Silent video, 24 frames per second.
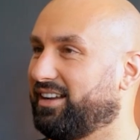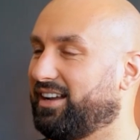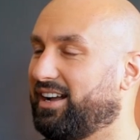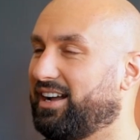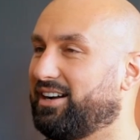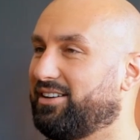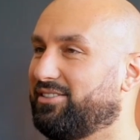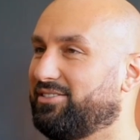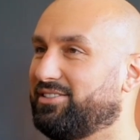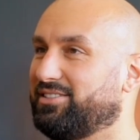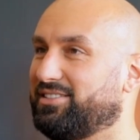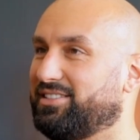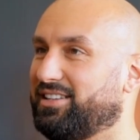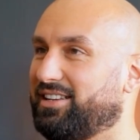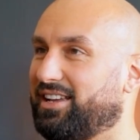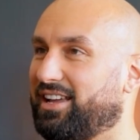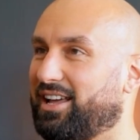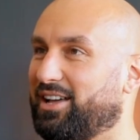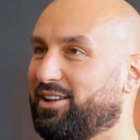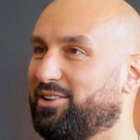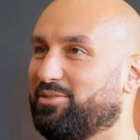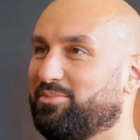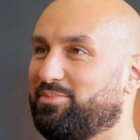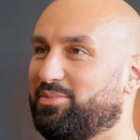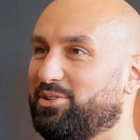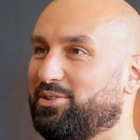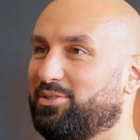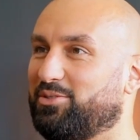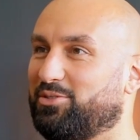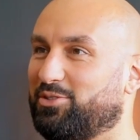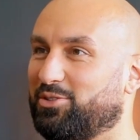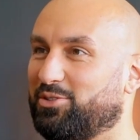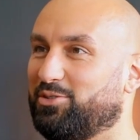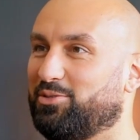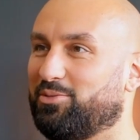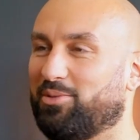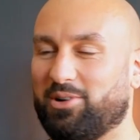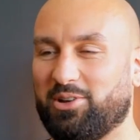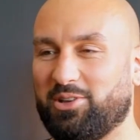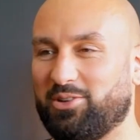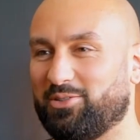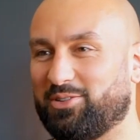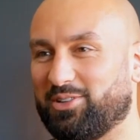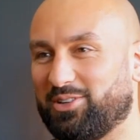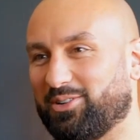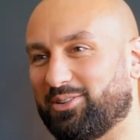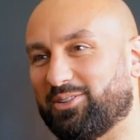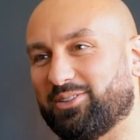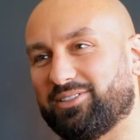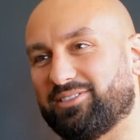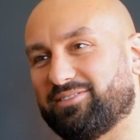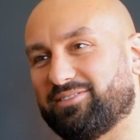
How does it help you do what you do?